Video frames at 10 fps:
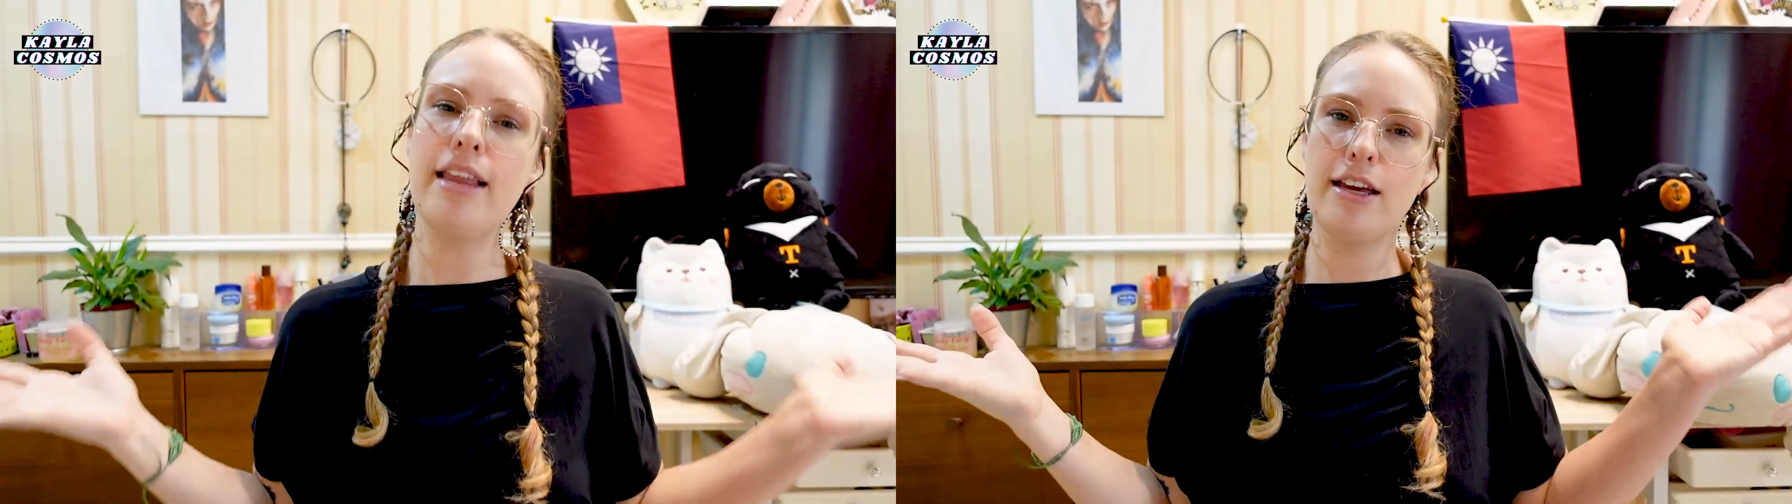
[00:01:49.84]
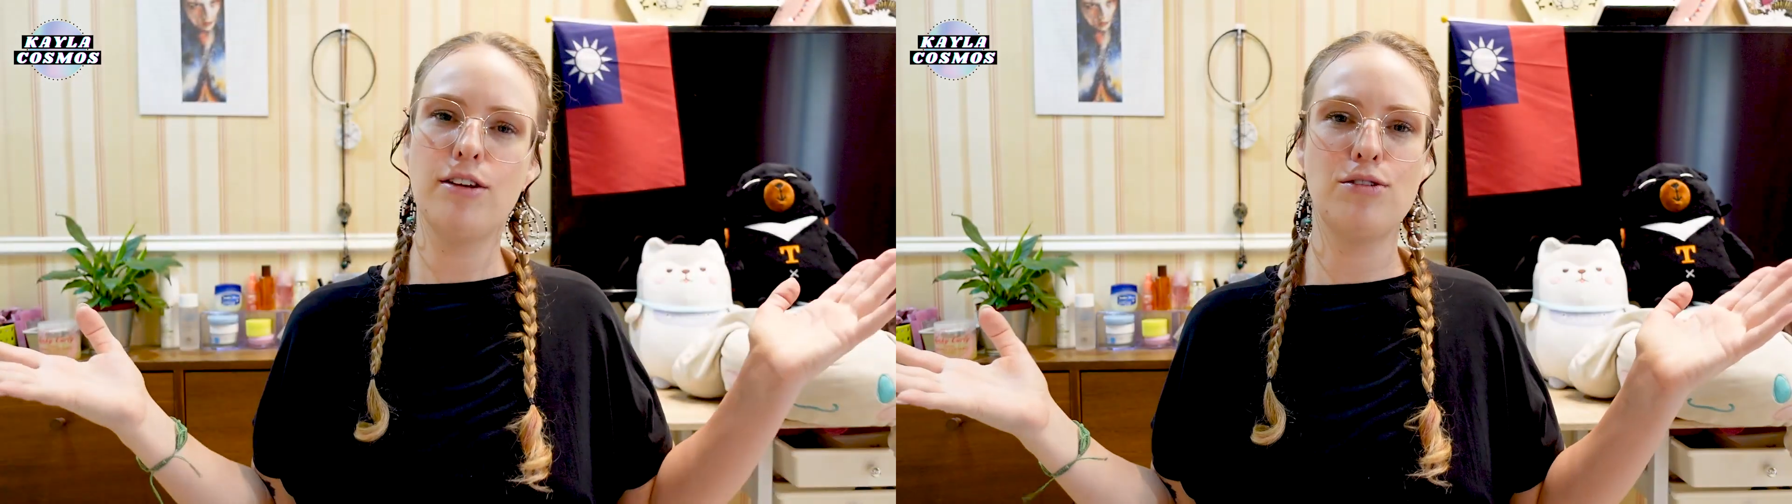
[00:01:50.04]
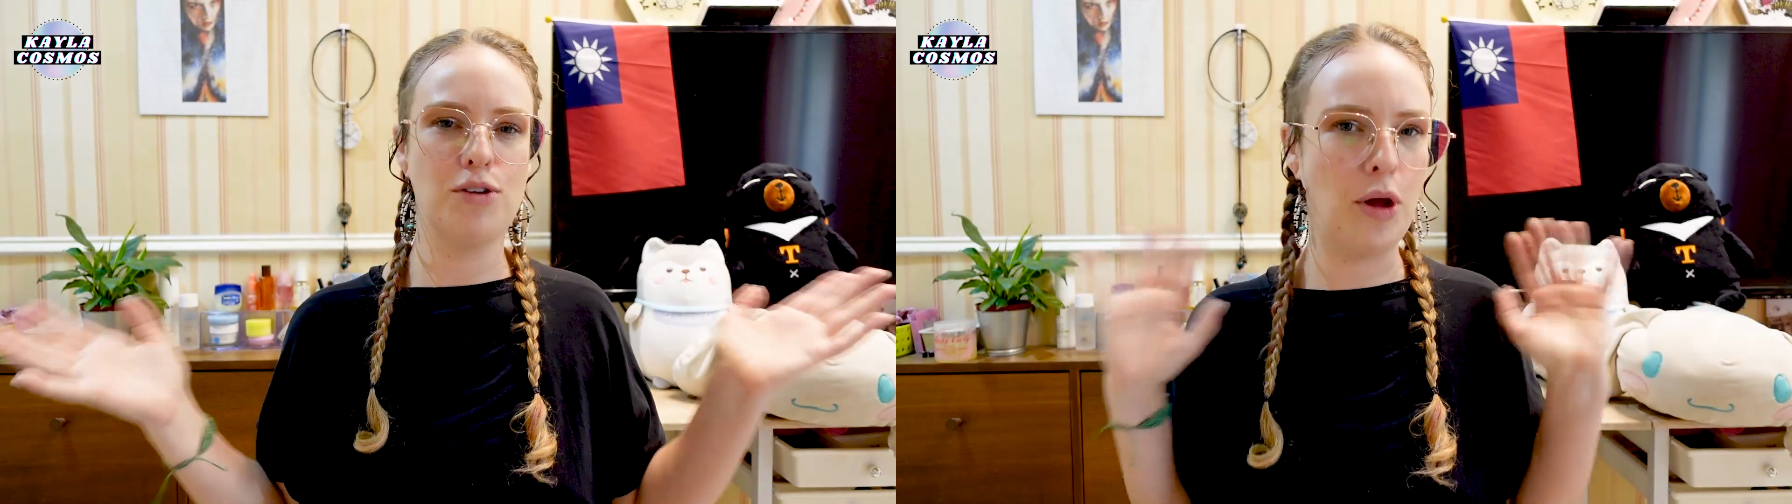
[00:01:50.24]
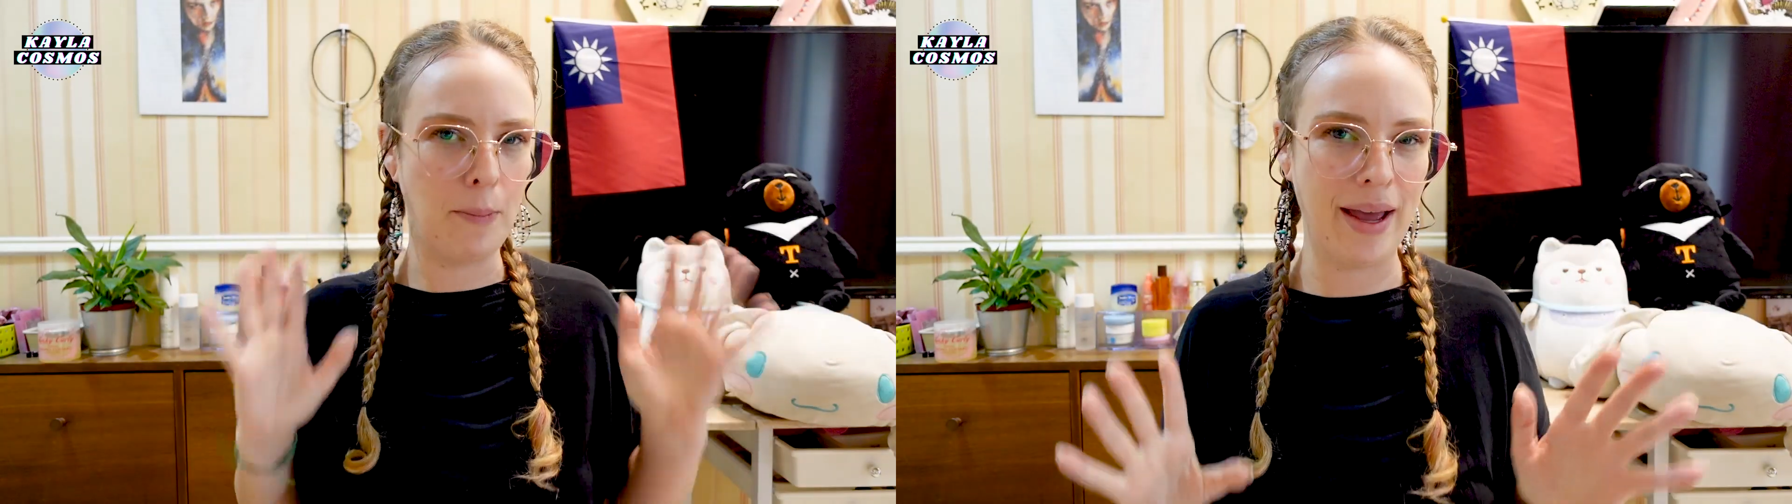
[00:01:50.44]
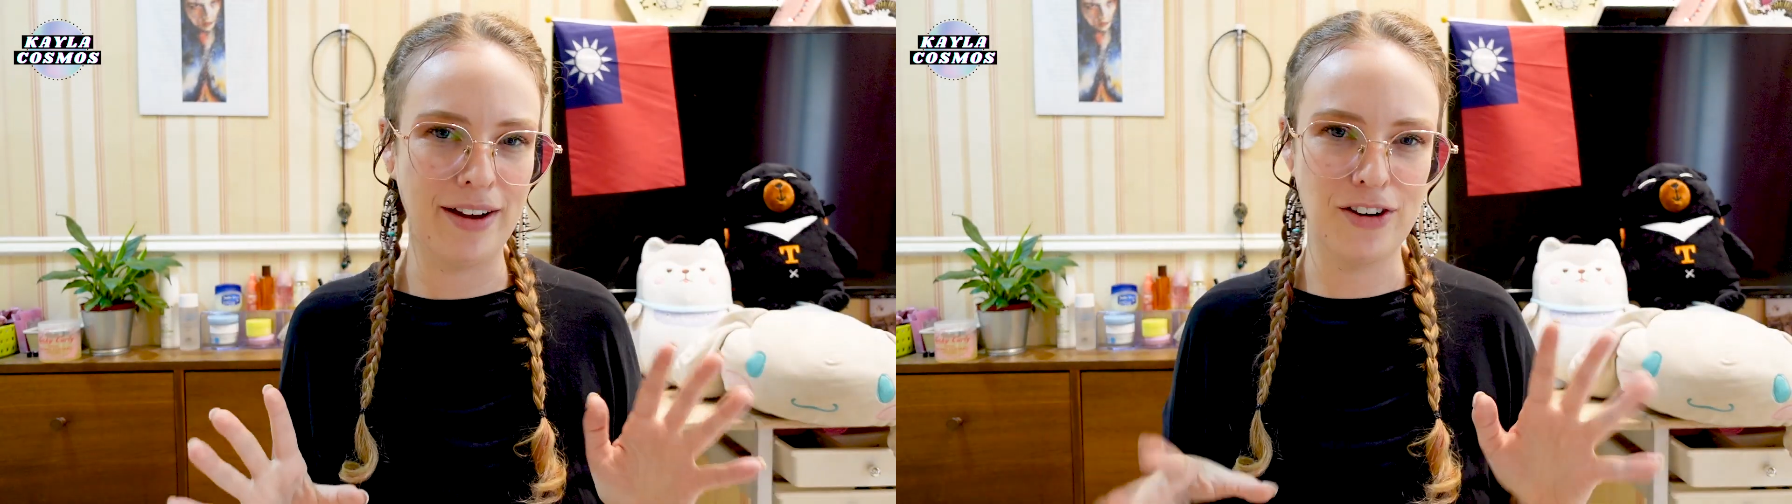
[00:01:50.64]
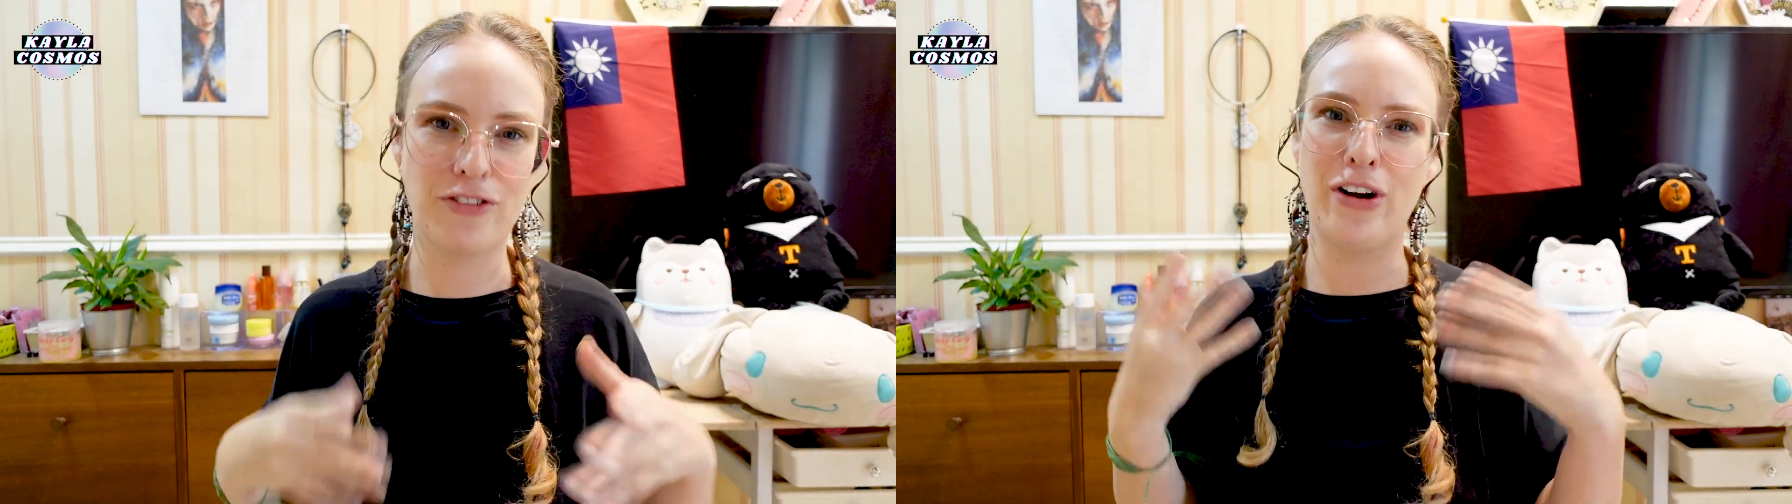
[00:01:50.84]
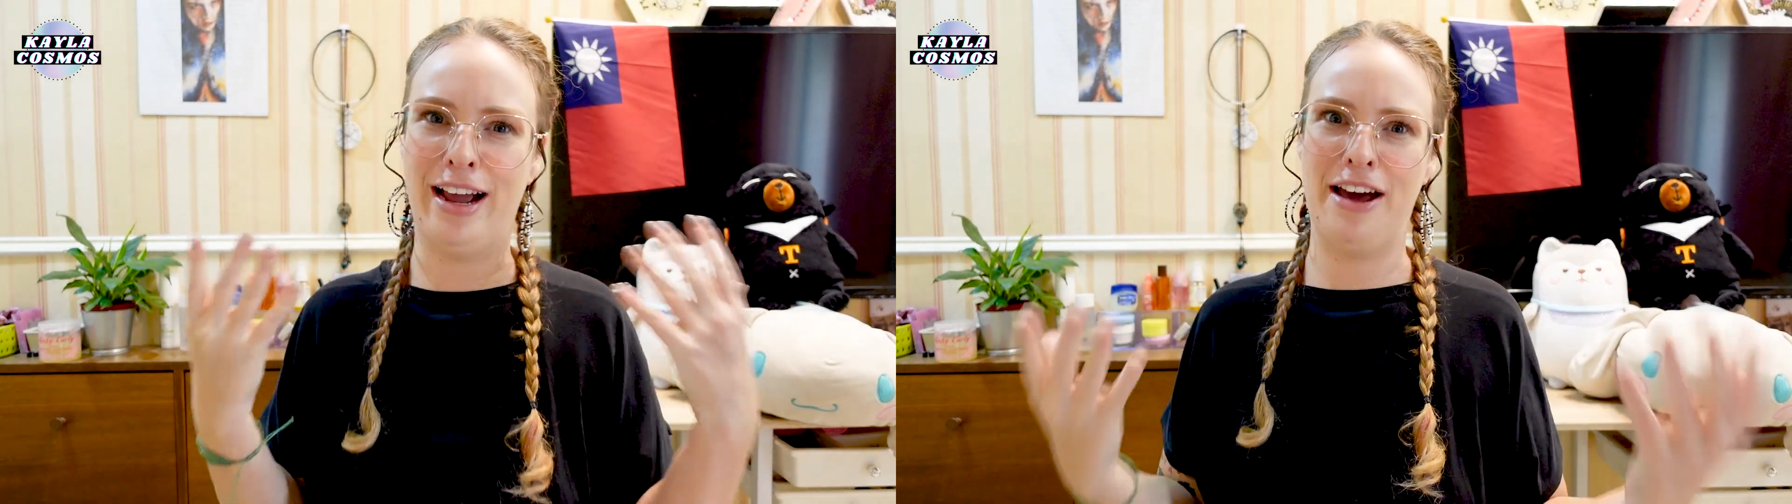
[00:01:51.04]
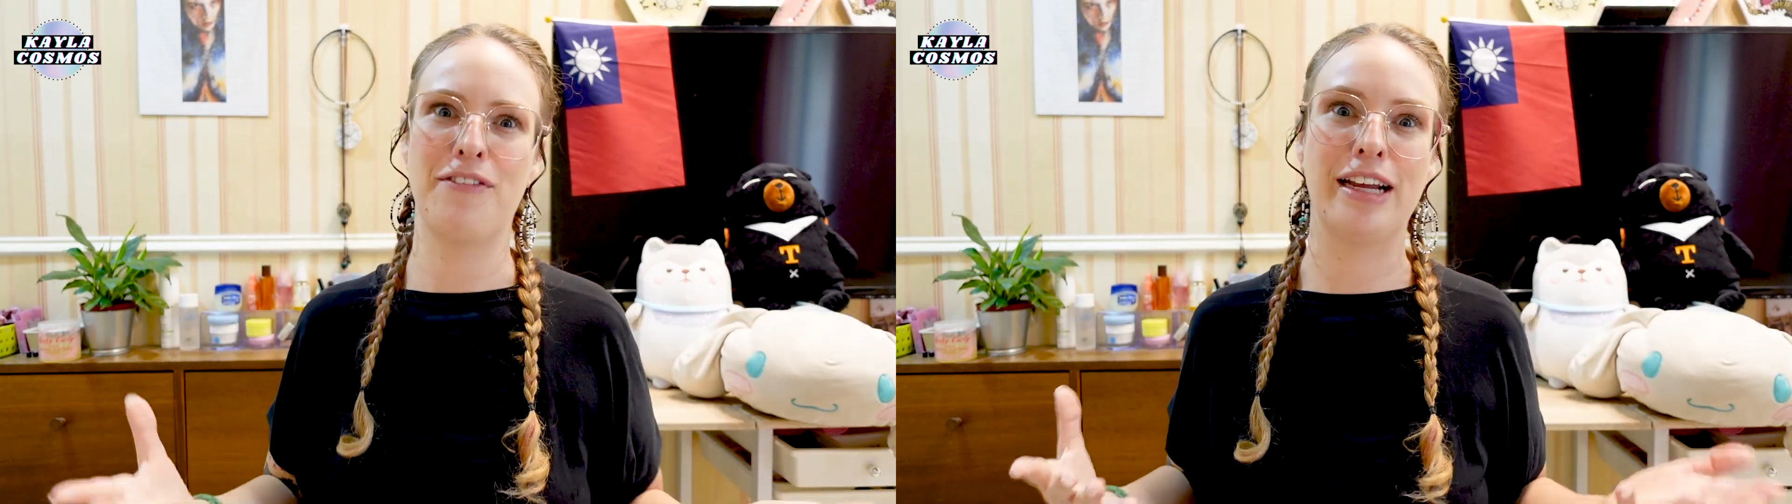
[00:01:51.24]
thank you to Numbeo for
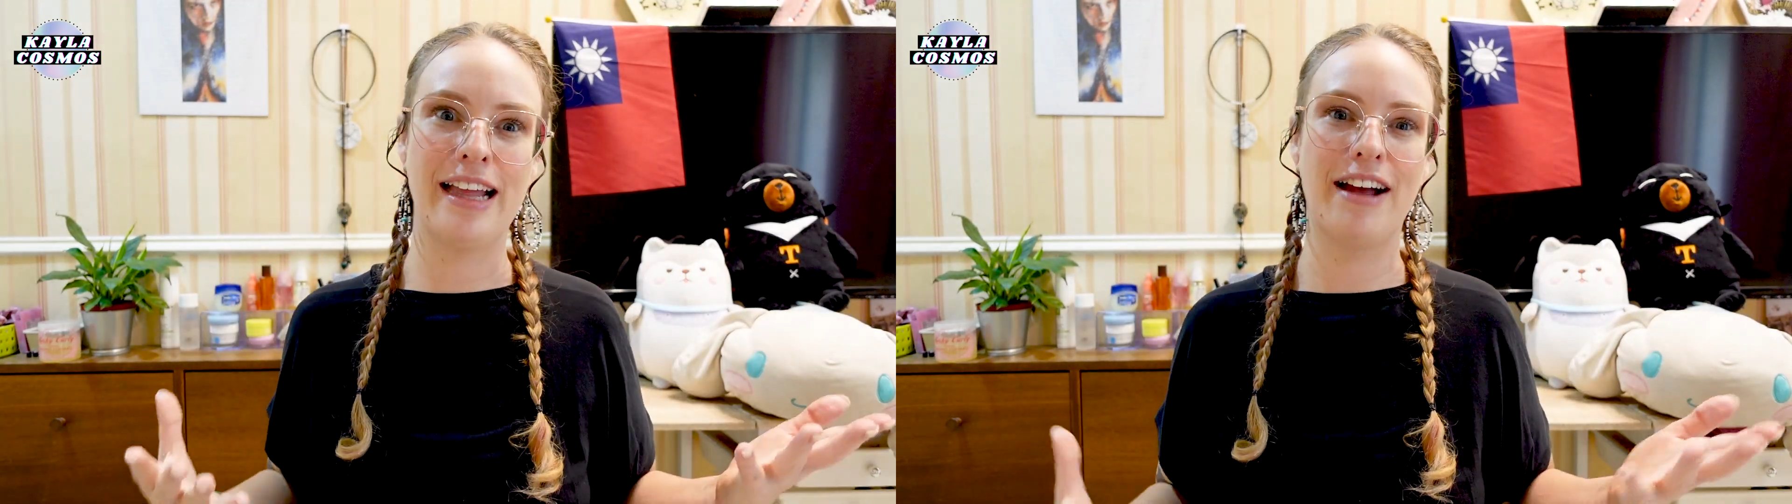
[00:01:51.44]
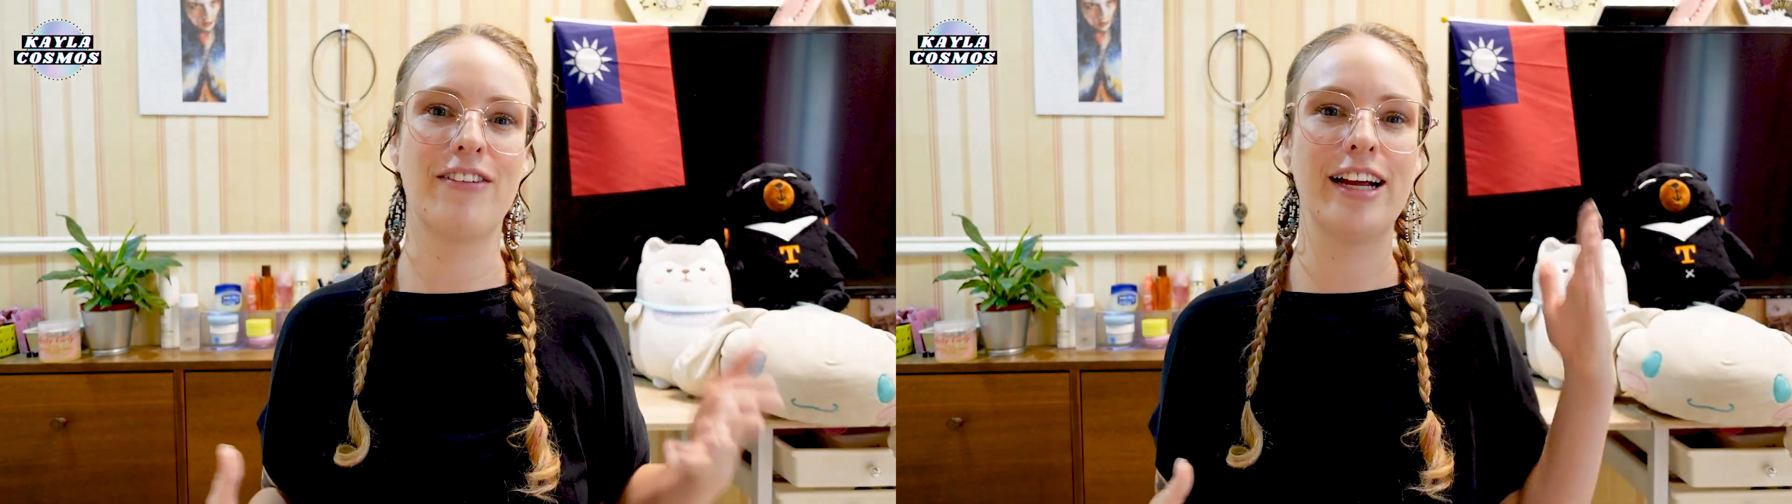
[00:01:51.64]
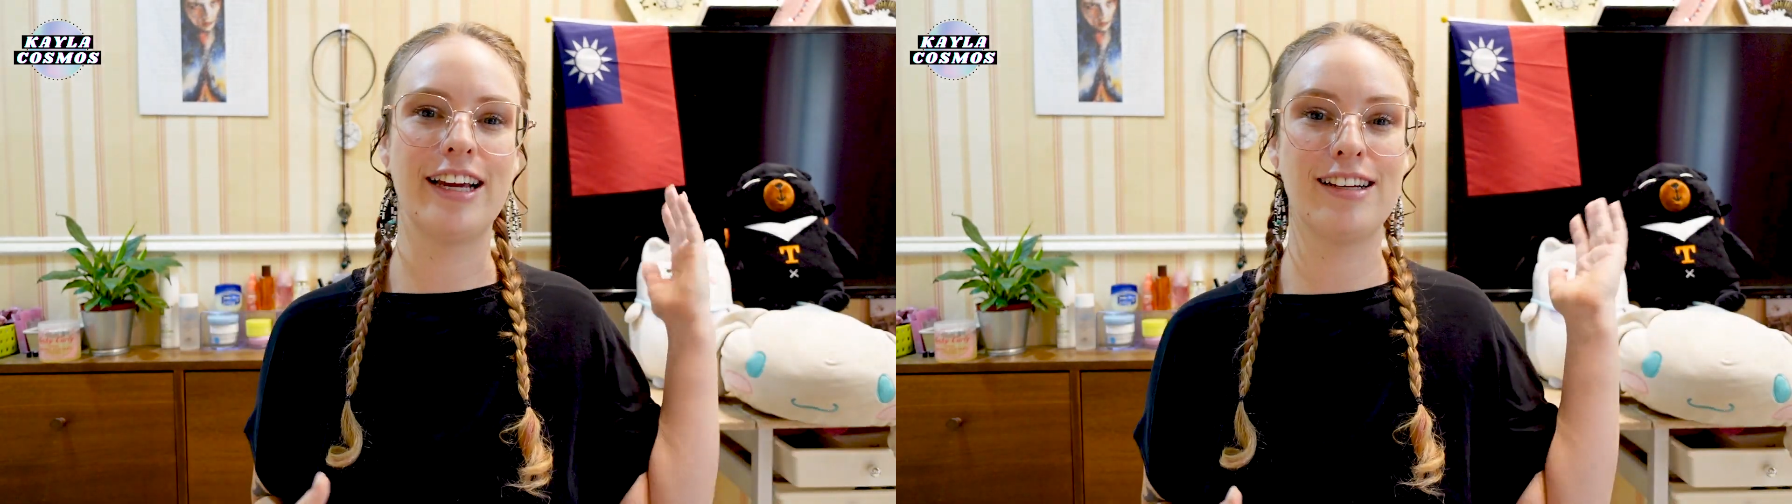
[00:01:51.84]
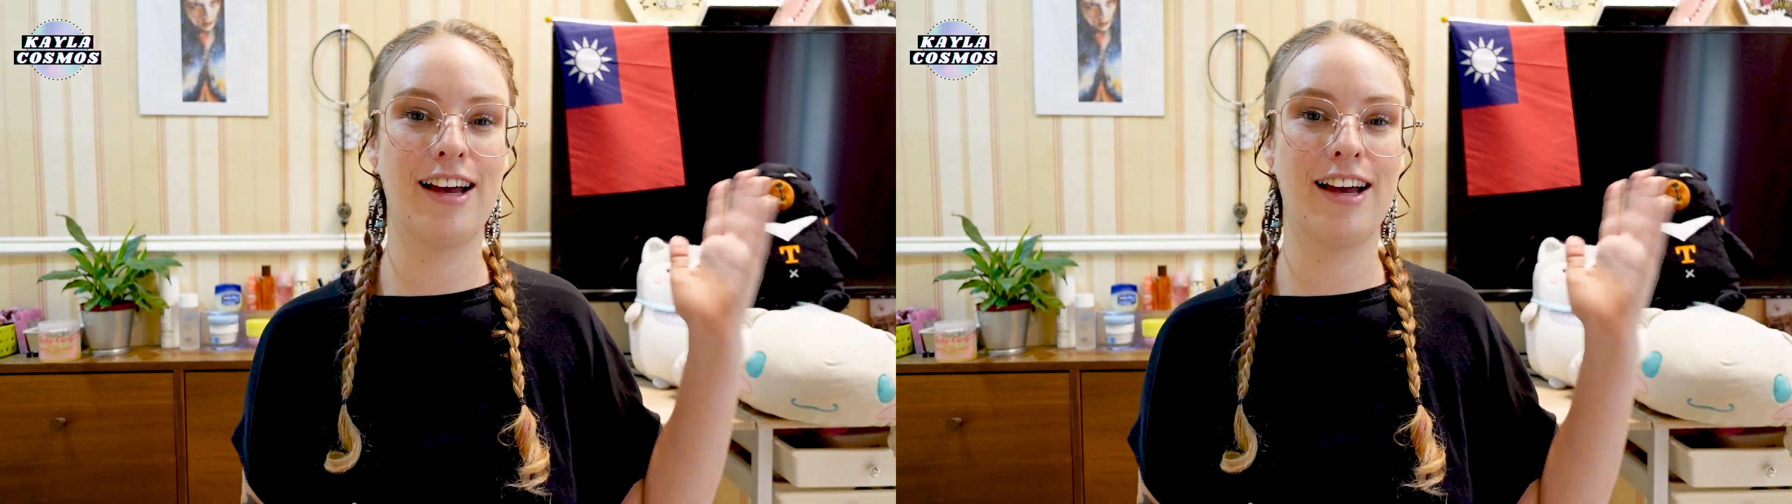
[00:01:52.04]
having that ranking.